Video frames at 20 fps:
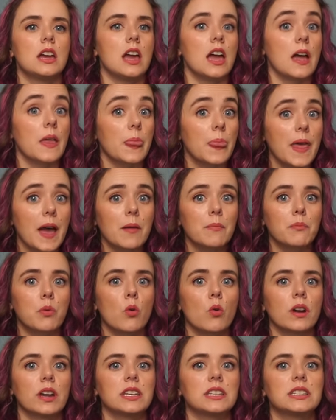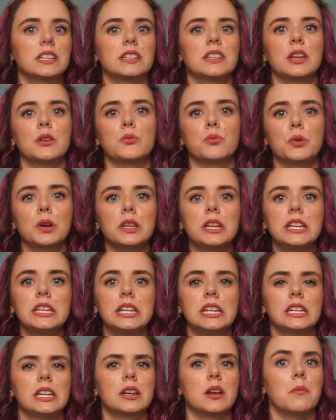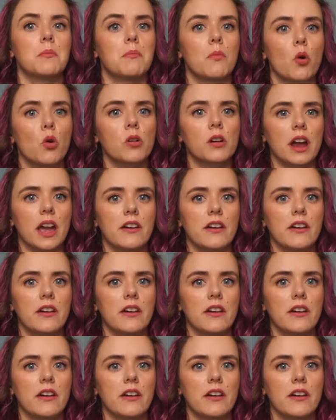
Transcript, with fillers: At that point, they really needed more